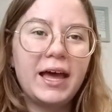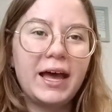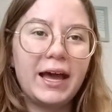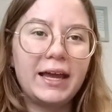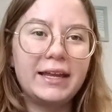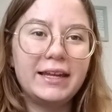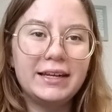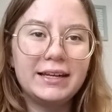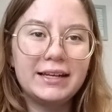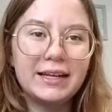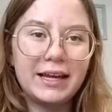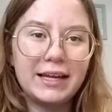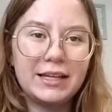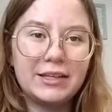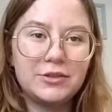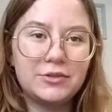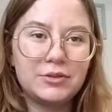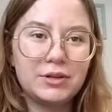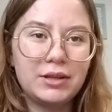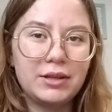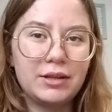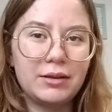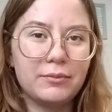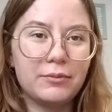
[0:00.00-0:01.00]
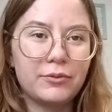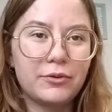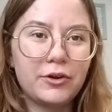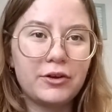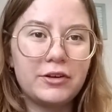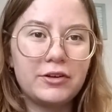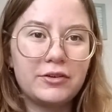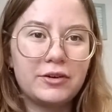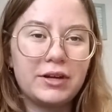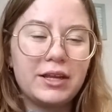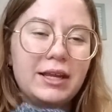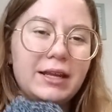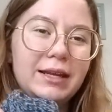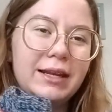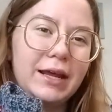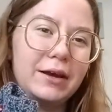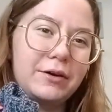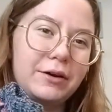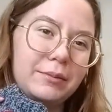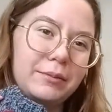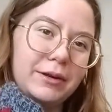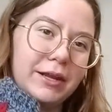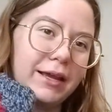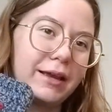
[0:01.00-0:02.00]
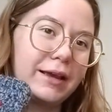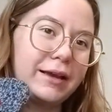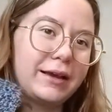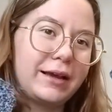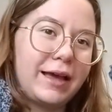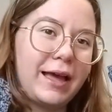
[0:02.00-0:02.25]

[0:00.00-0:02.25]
I did like doing the embroidery, and now I'm like